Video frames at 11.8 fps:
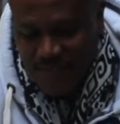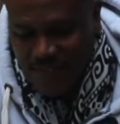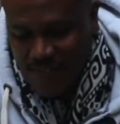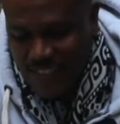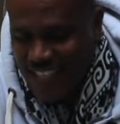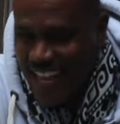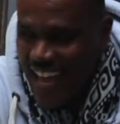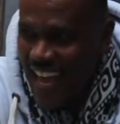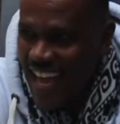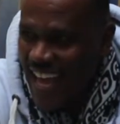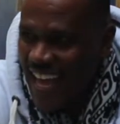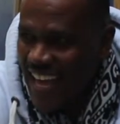
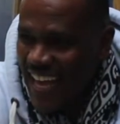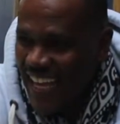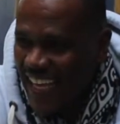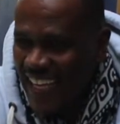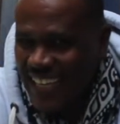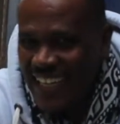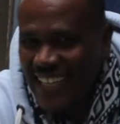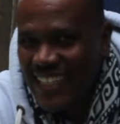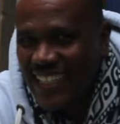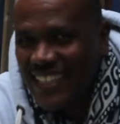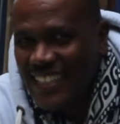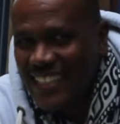
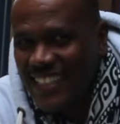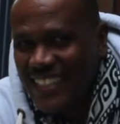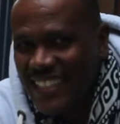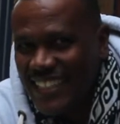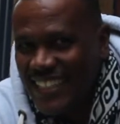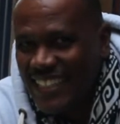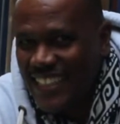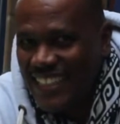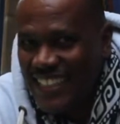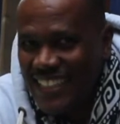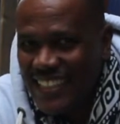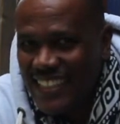
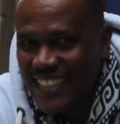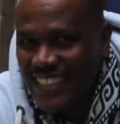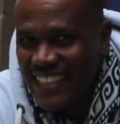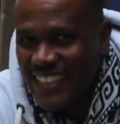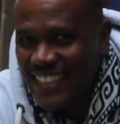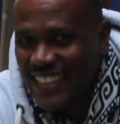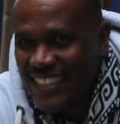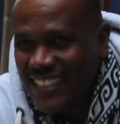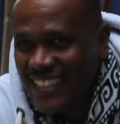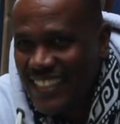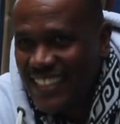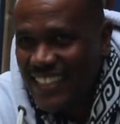
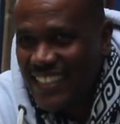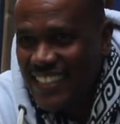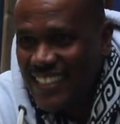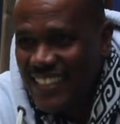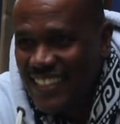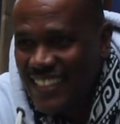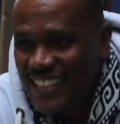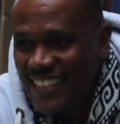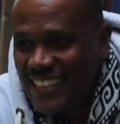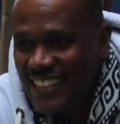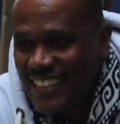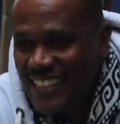
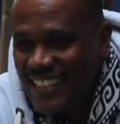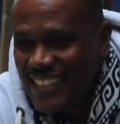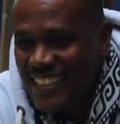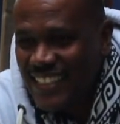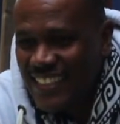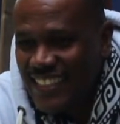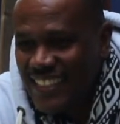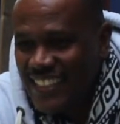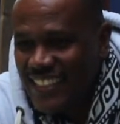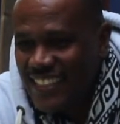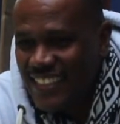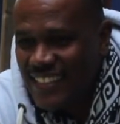
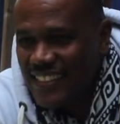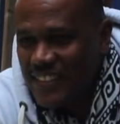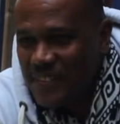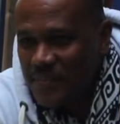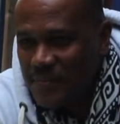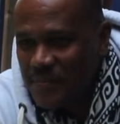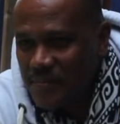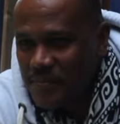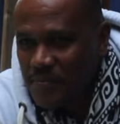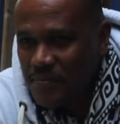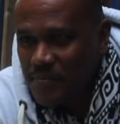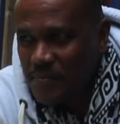
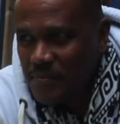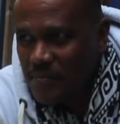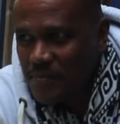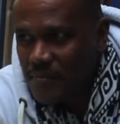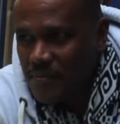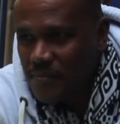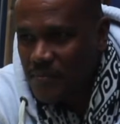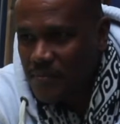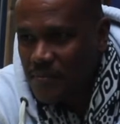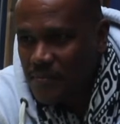(not speaking)